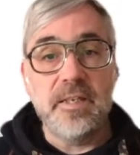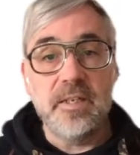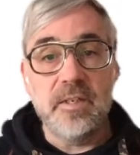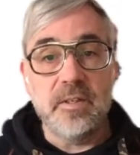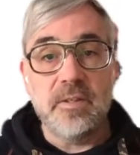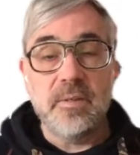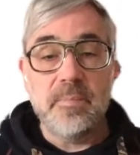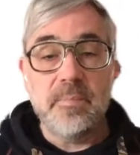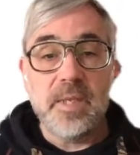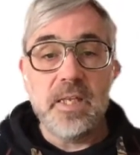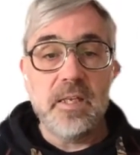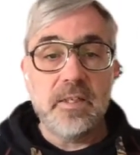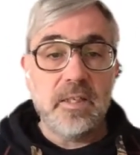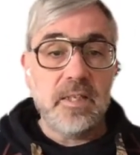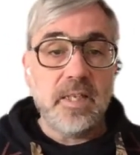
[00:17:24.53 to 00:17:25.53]
on one
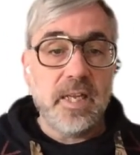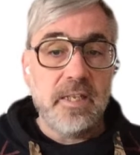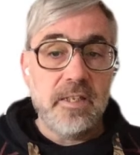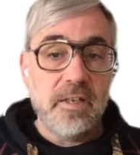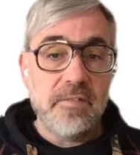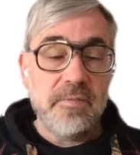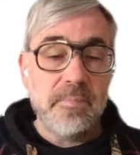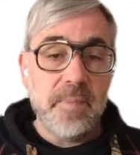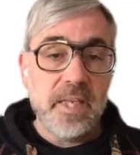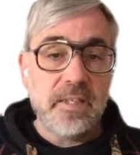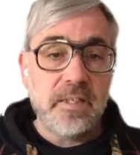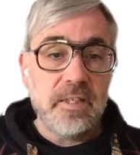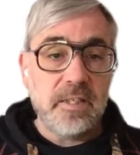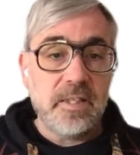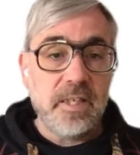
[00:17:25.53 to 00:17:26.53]
hand, incremental
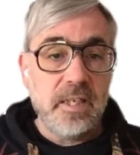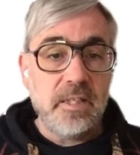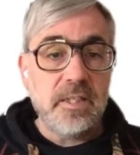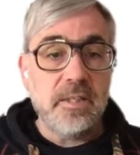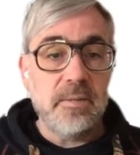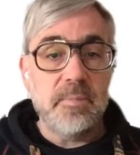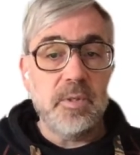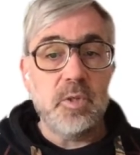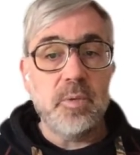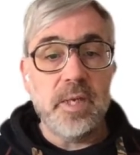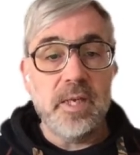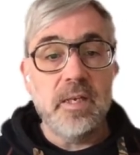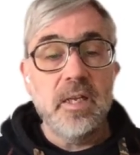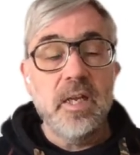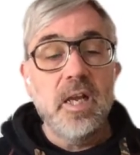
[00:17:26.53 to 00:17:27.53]
change. So
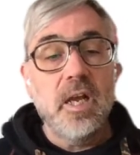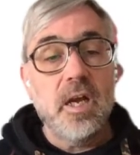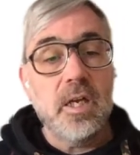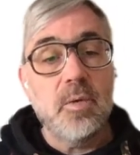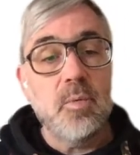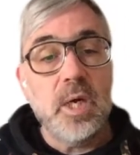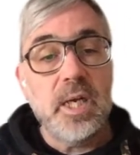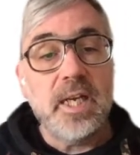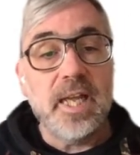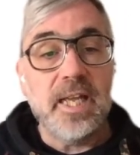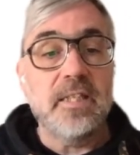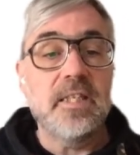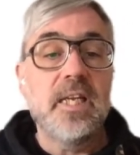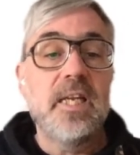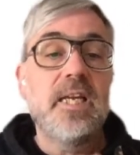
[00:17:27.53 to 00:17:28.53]
change that kind of
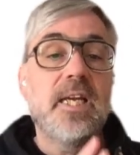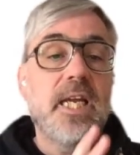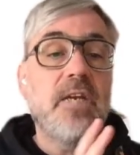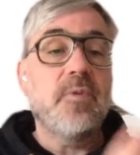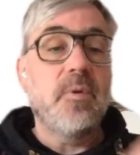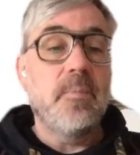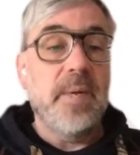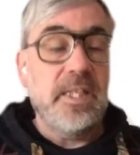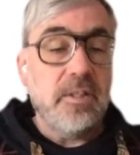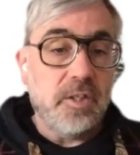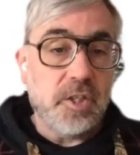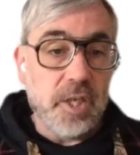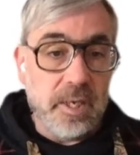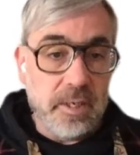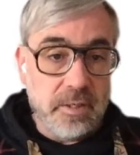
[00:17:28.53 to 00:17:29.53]
takes place in small
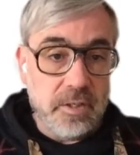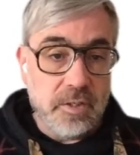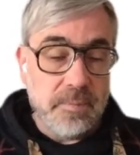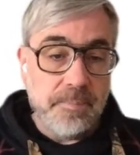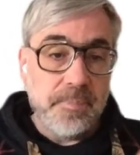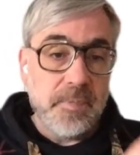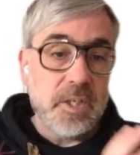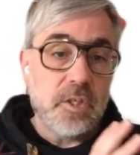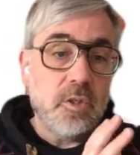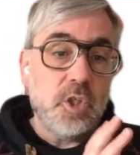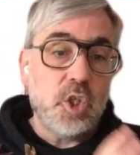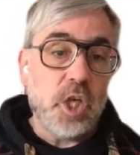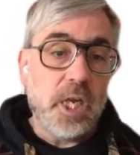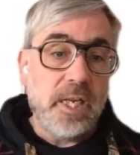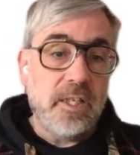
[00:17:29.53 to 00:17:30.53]
steps. Two,
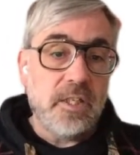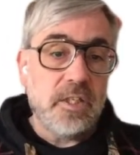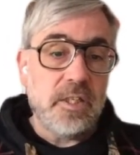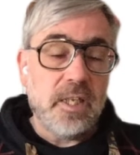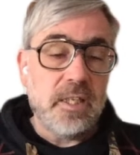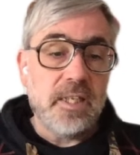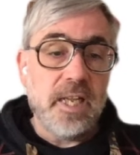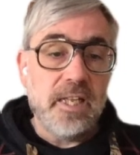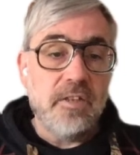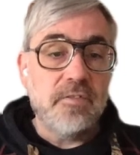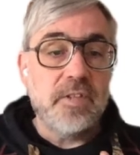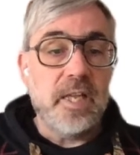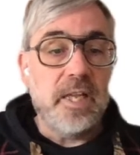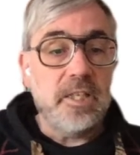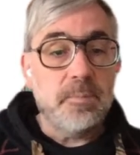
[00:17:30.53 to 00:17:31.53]
on the other side,
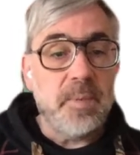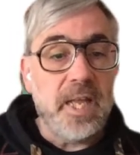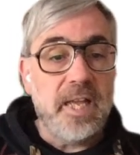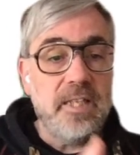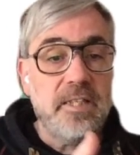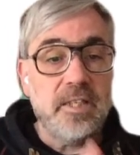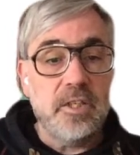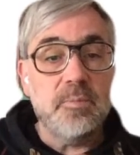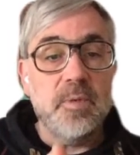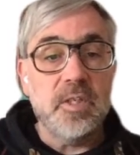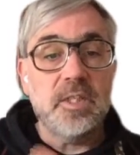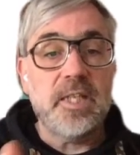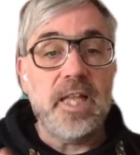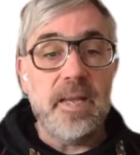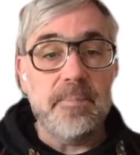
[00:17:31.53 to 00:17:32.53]

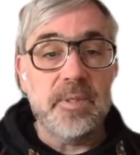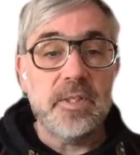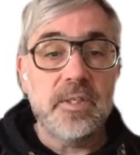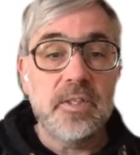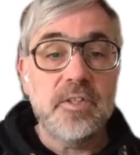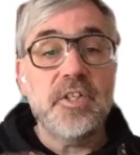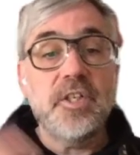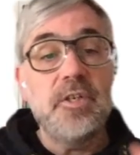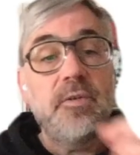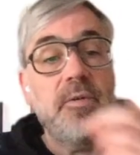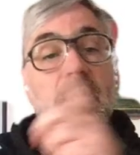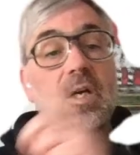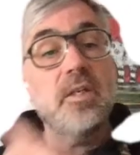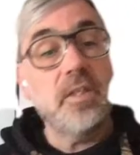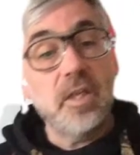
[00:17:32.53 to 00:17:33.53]
transformational change.
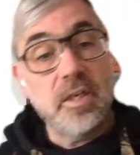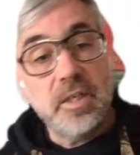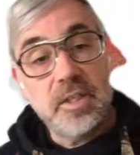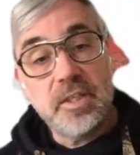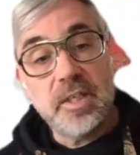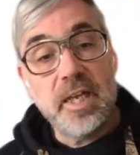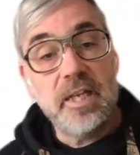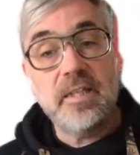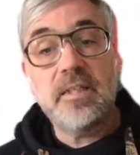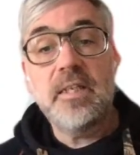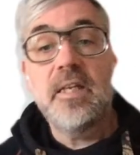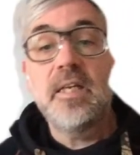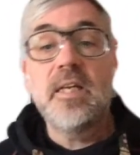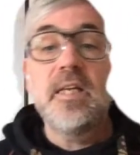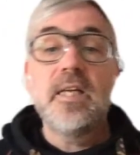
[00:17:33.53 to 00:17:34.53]
Change that
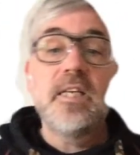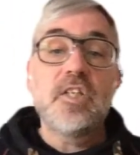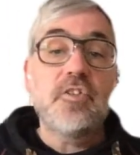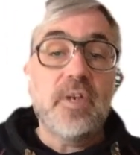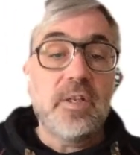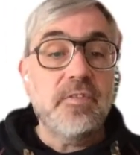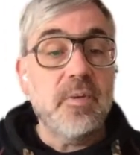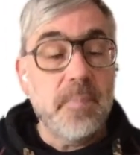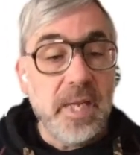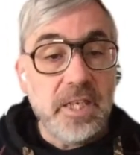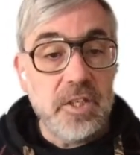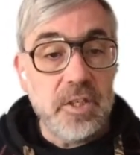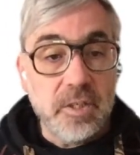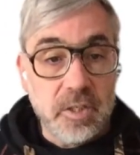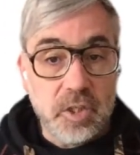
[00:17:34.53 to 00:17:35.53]
is radical,
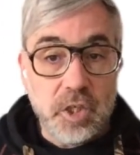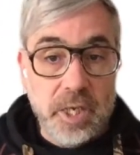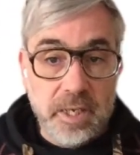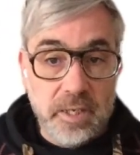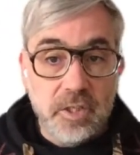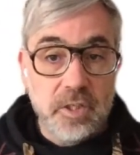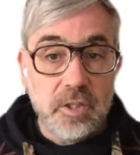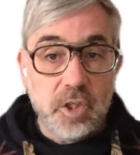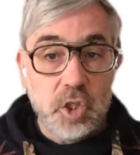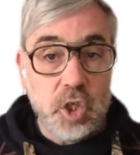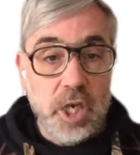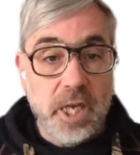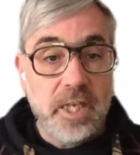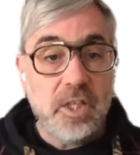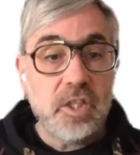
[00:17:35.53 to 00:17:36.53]
that
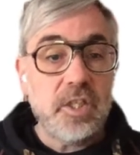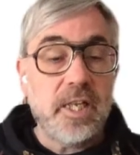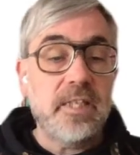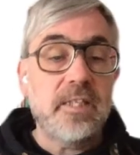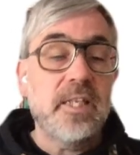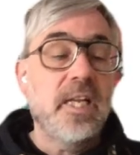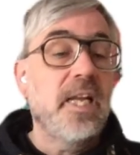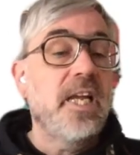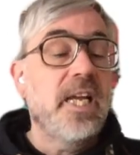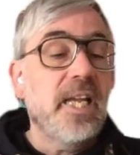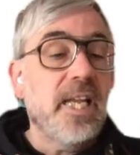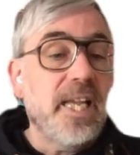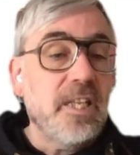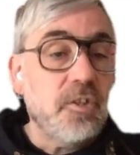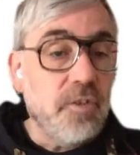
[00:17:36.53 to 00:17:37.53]
changes
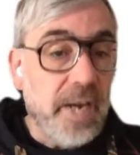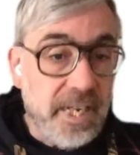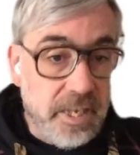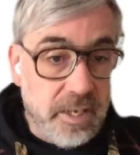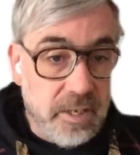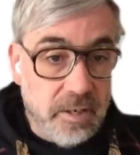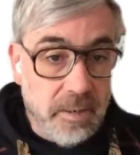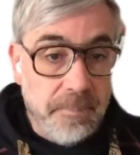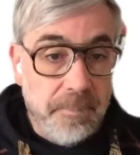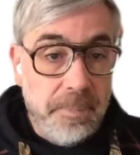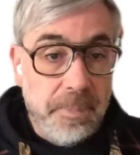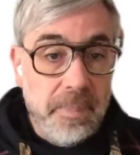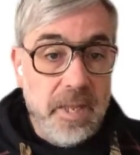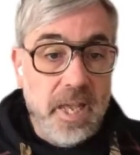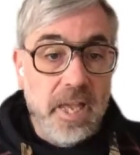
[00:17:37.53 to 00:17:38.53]
reality in
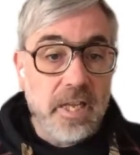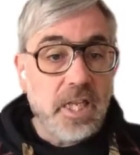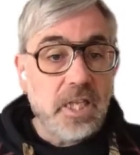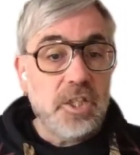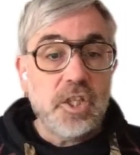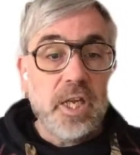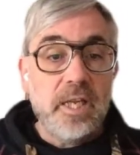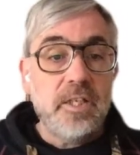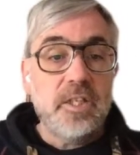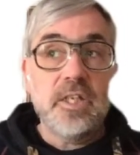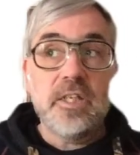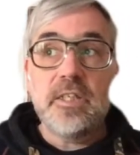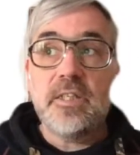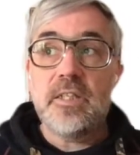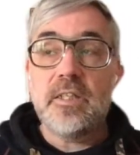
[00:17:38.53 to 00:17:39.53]
a really profound
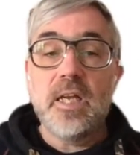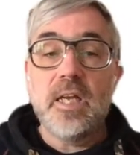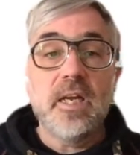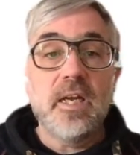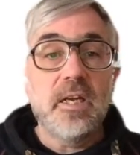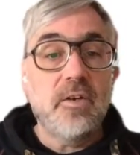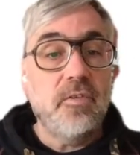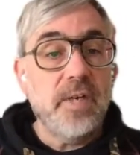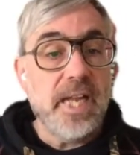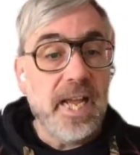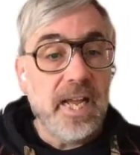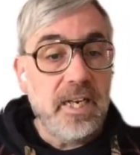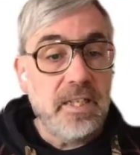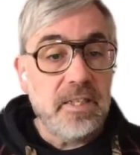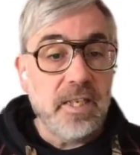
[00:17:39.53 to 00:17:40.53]
way. And on
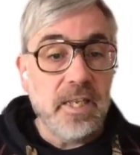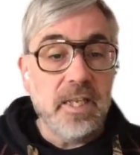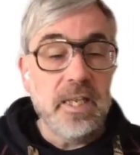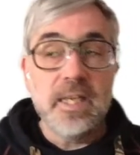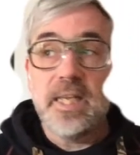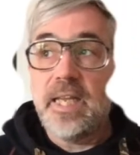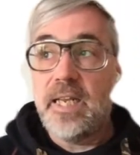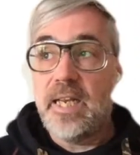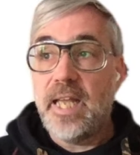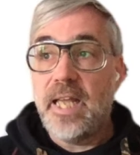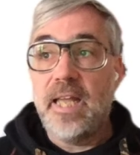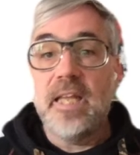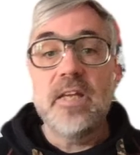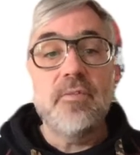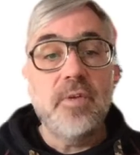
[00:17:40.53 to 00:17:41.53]
the other hand,
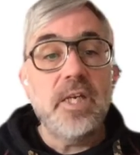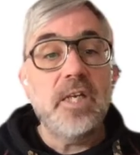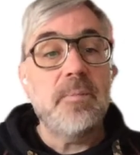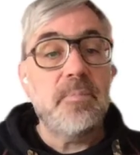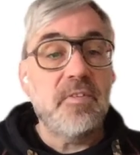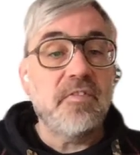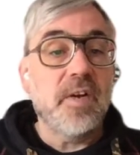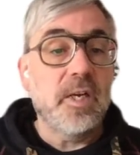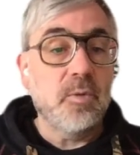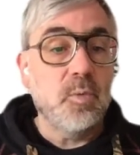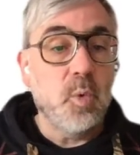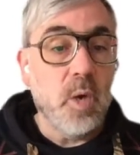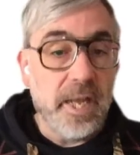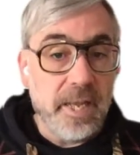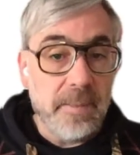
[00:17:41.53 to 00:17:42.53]
you have
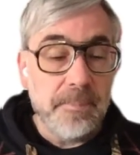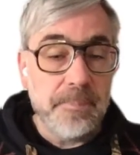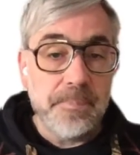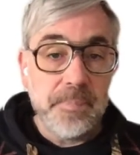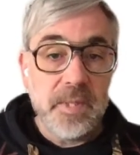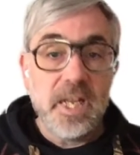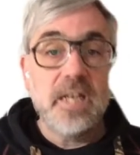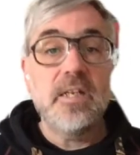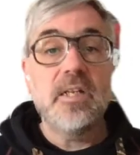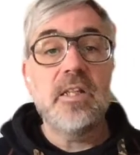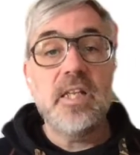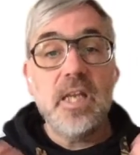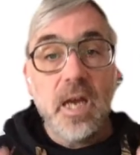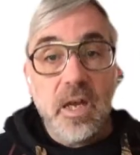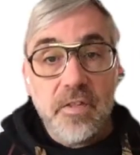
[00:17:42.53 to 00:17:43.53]
design that is kind of
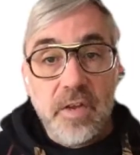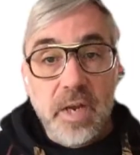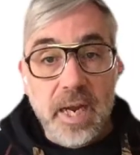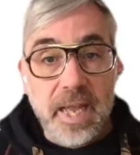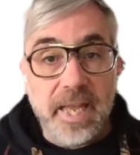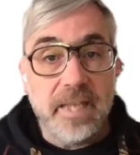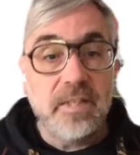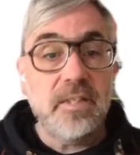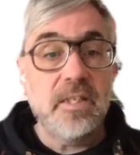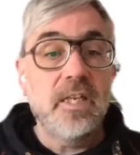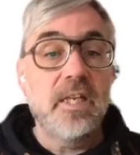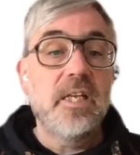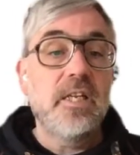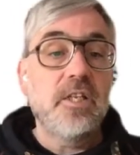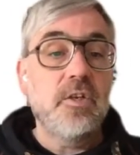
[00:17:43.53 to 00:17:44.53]
based on a
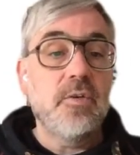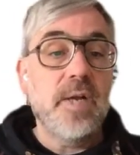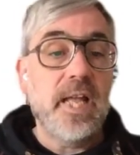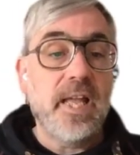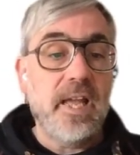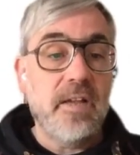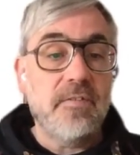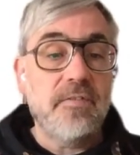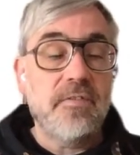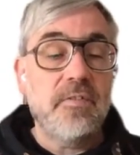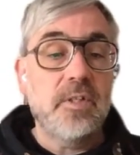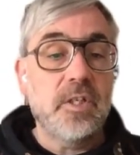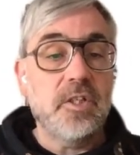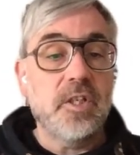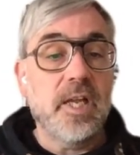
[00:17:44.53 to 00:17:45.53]
really
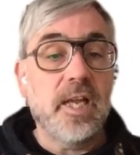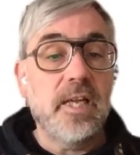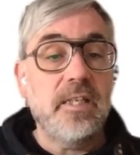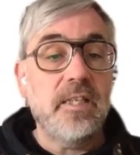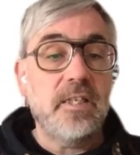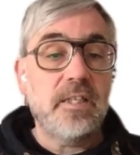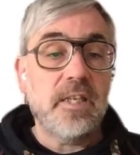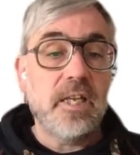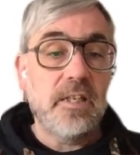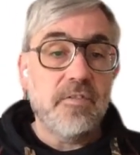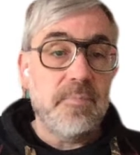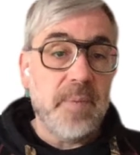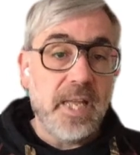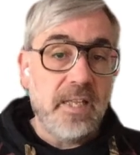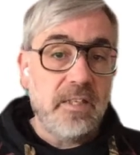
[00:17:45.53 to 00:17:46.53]
normative structure.
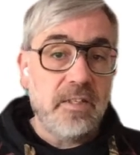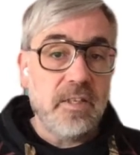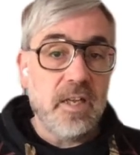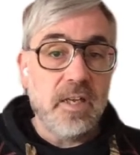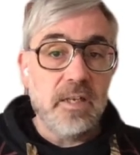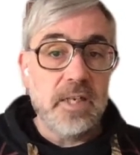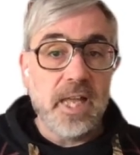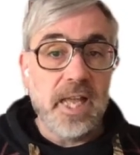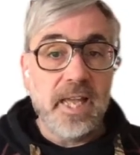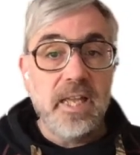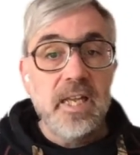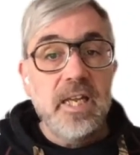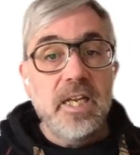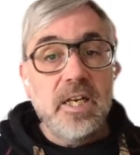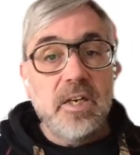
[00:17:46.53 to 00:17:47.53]
You
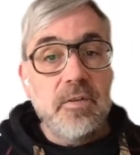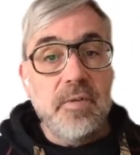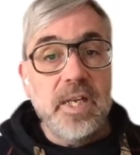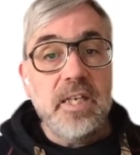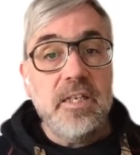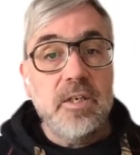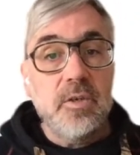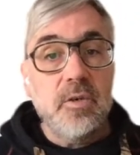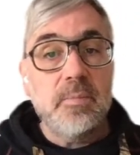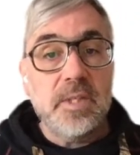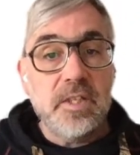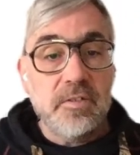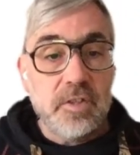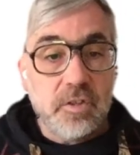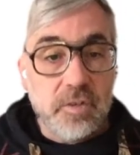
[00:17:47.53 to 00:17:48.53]
have kind of values
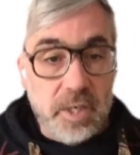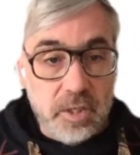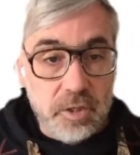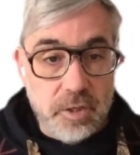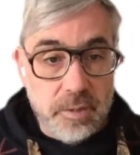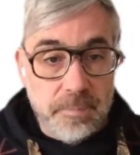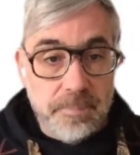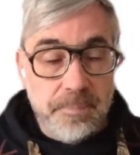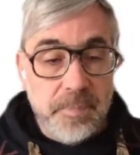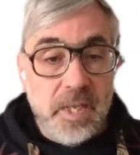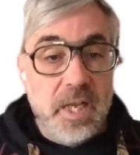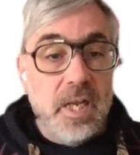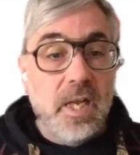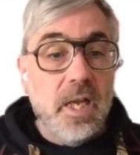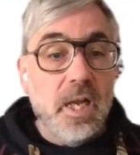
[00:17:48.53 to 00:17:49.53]
and norms, like for
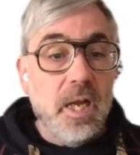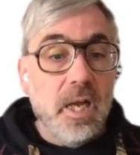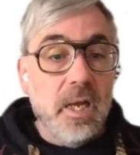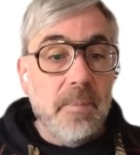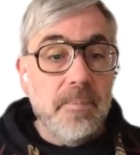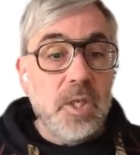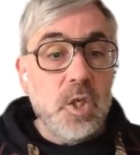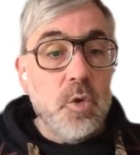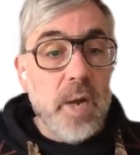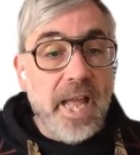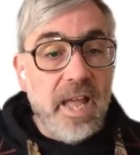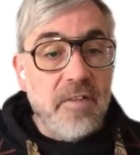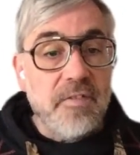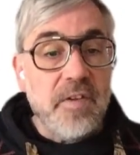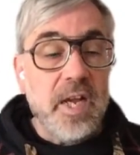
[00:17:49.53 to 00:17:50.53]
example, the
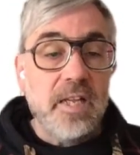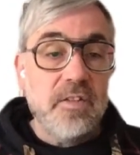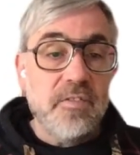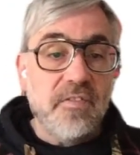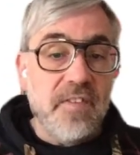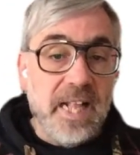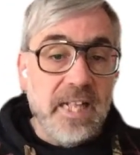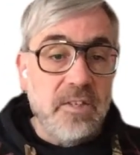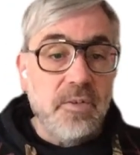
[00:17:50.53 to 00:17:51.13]
social